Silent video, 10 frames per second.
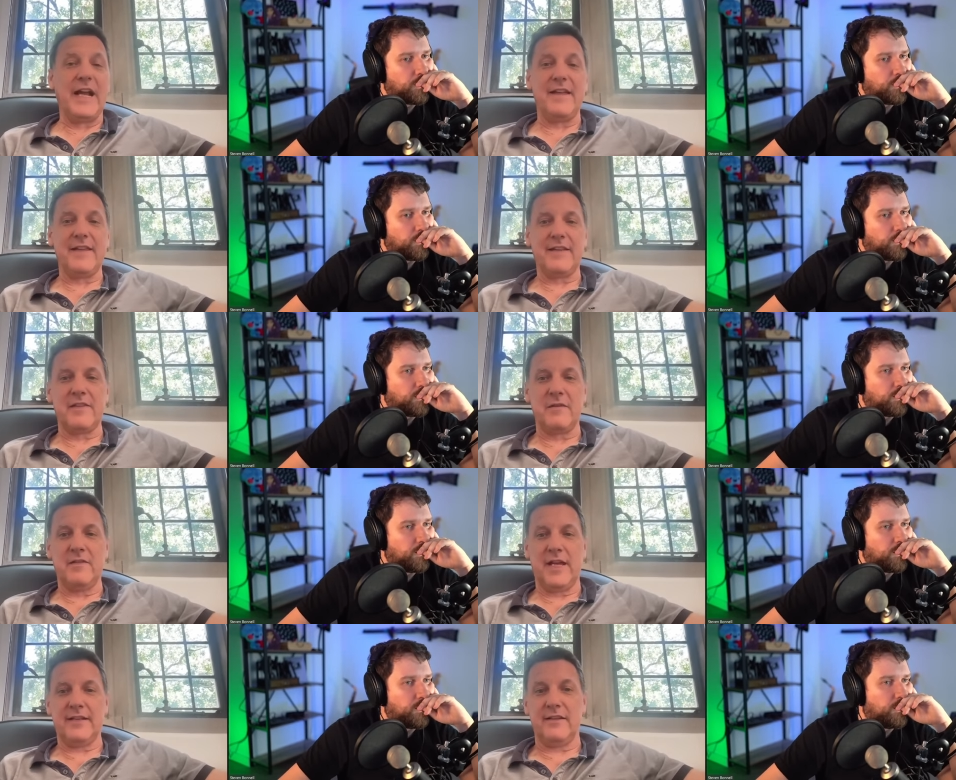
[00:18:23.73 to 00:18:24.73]
Speaker 1: I think
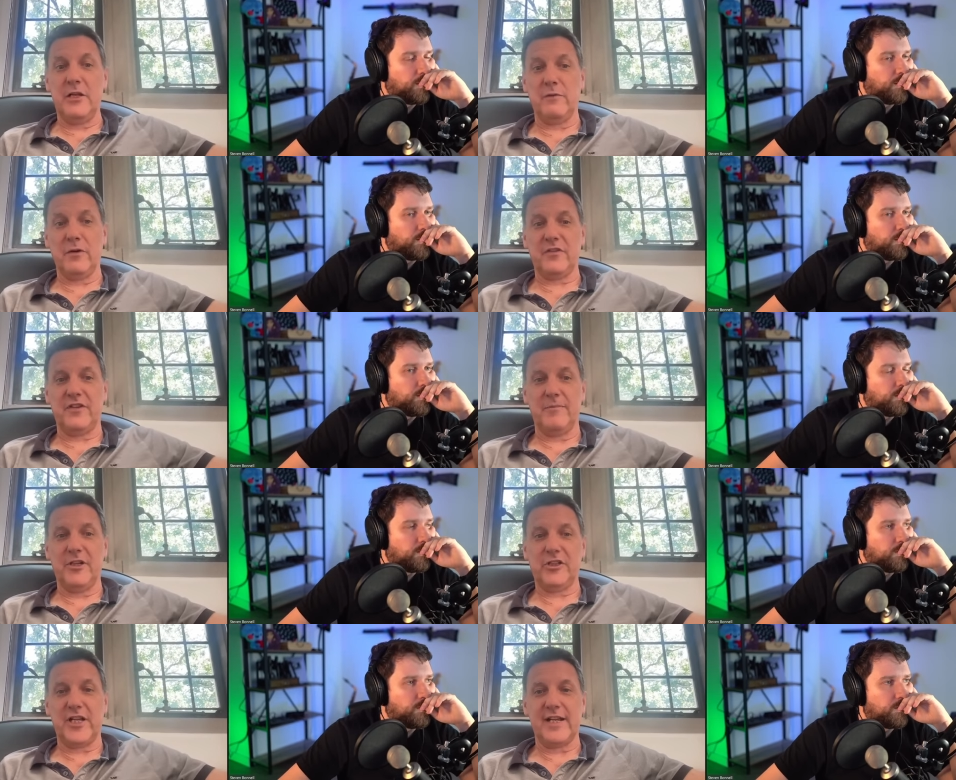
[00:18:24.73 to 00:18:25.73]
that the University of
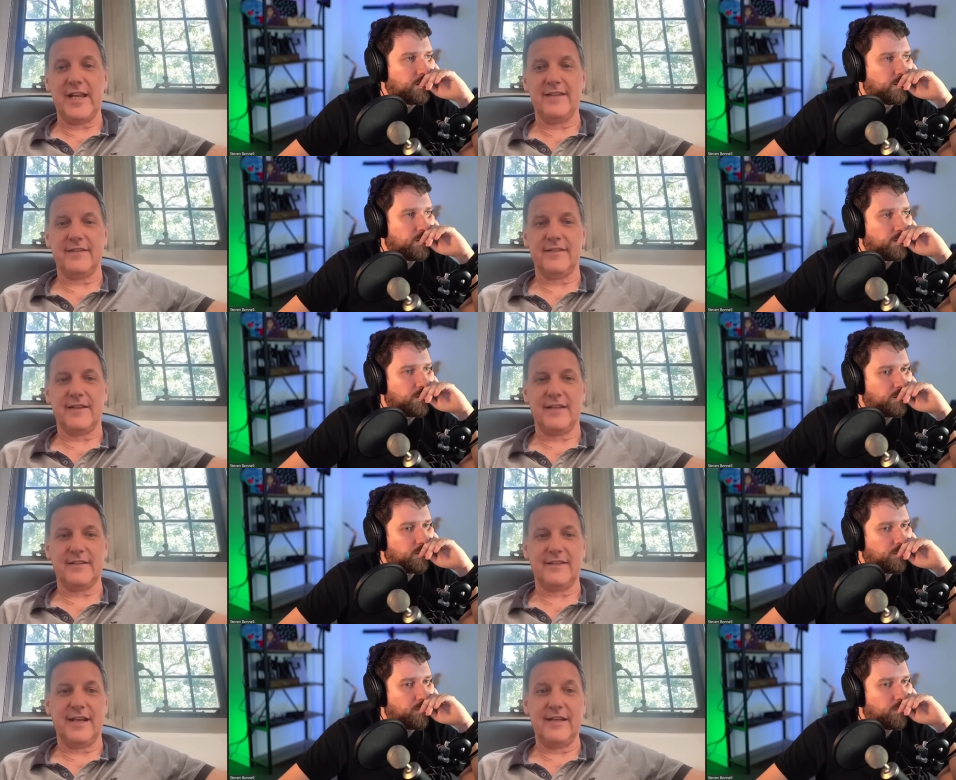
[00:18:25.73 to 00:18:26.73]
Michigan cases got
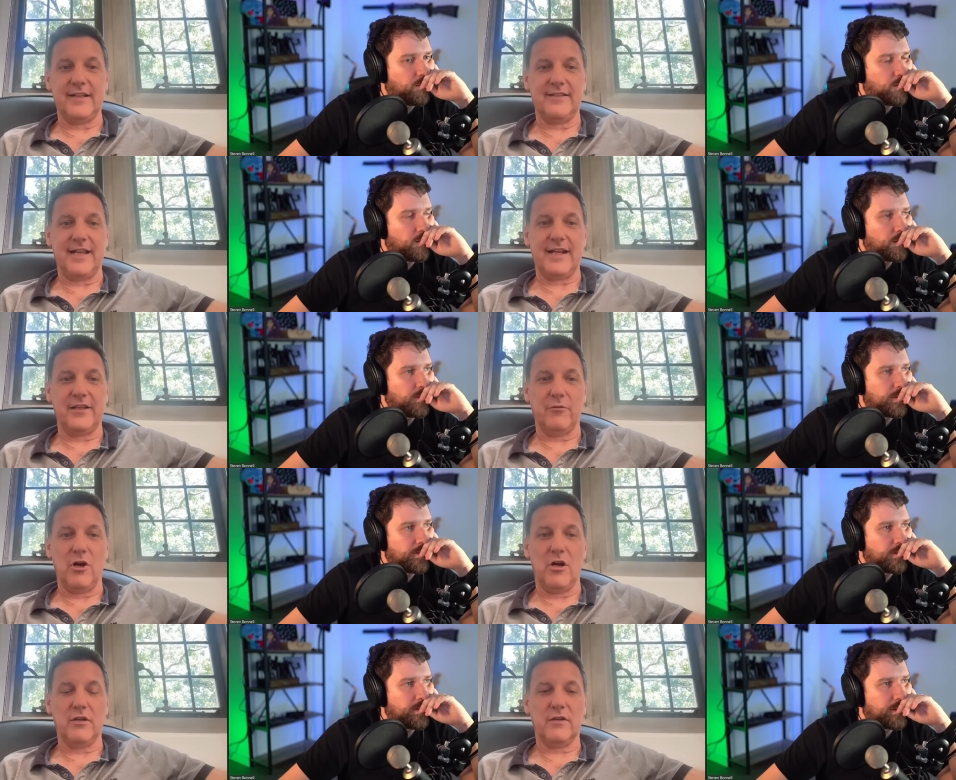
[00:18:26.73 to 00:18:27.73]
decided exactly
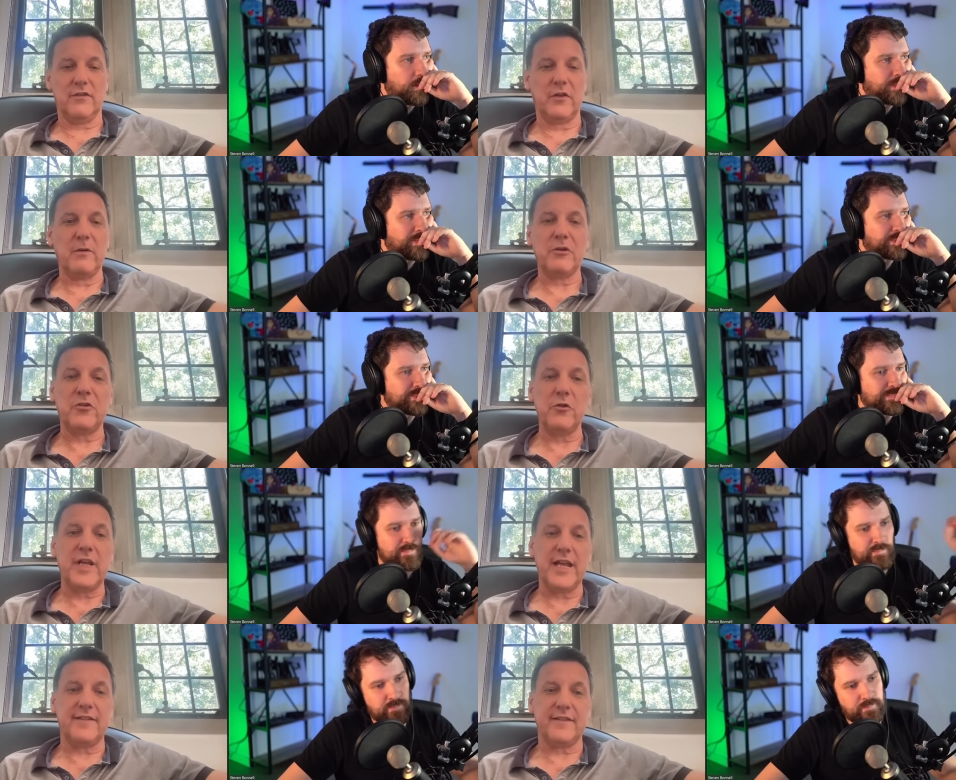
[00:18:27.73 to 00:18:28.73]
wrong. So there were two
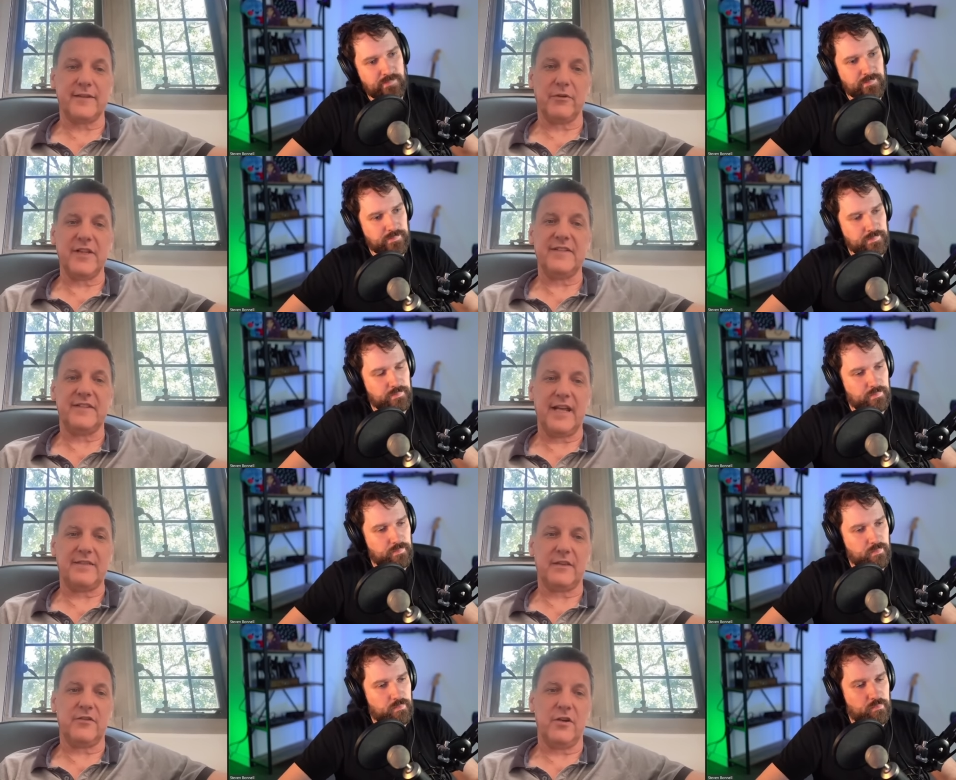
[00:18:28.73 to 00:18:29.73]
cases that really
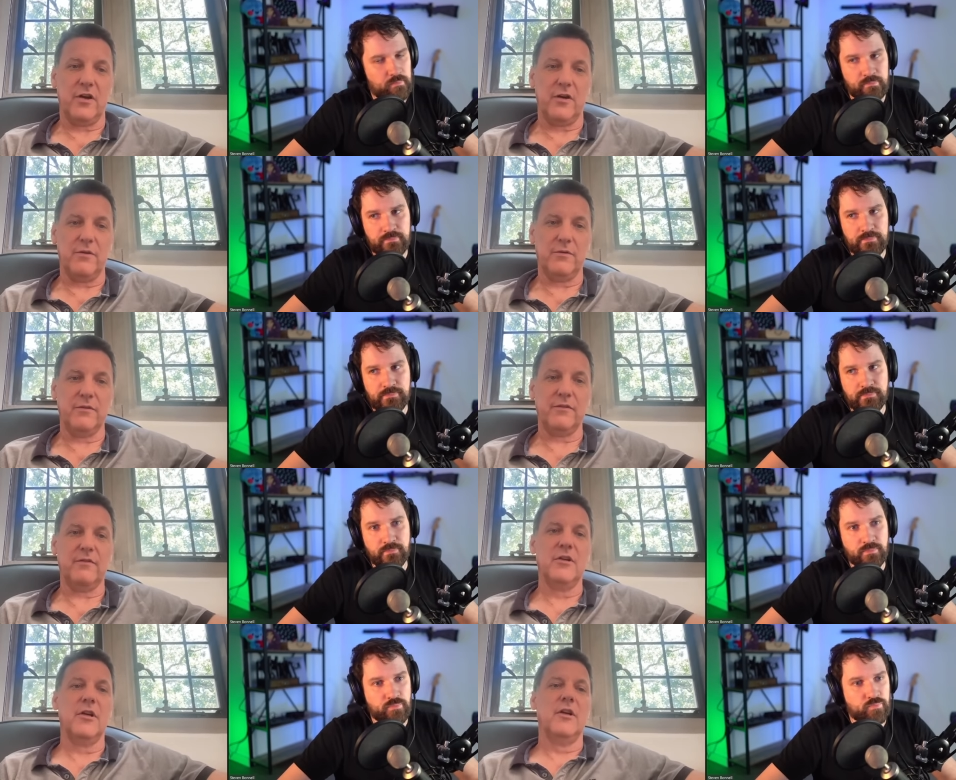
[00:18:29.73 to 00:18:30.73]
set the tone
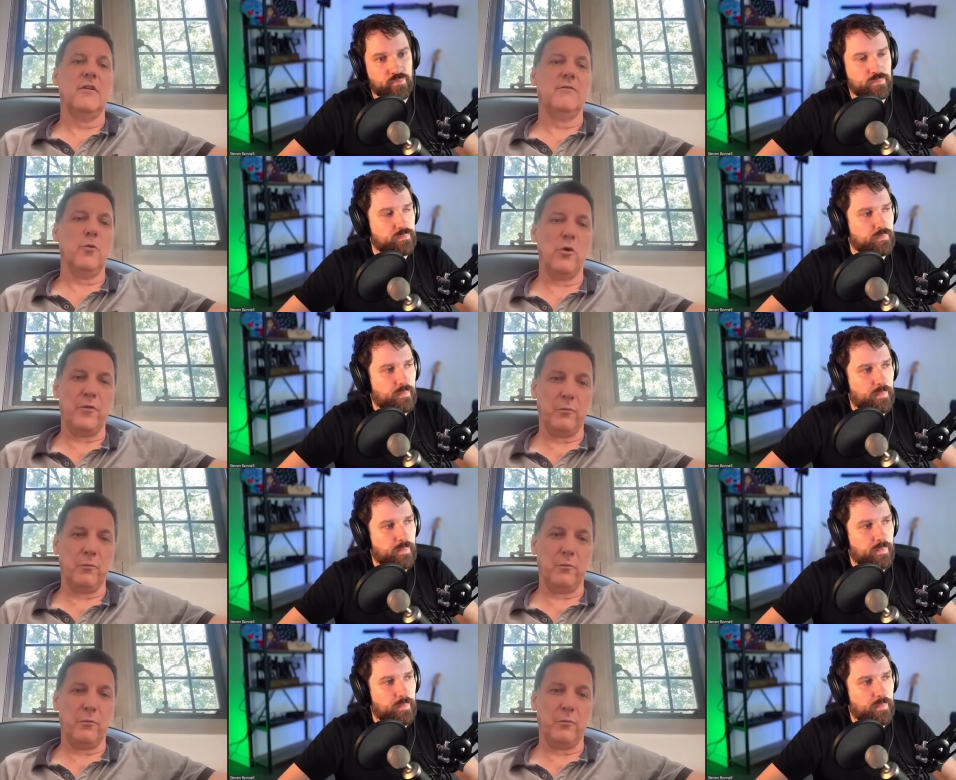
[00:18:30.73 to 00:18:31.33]
for the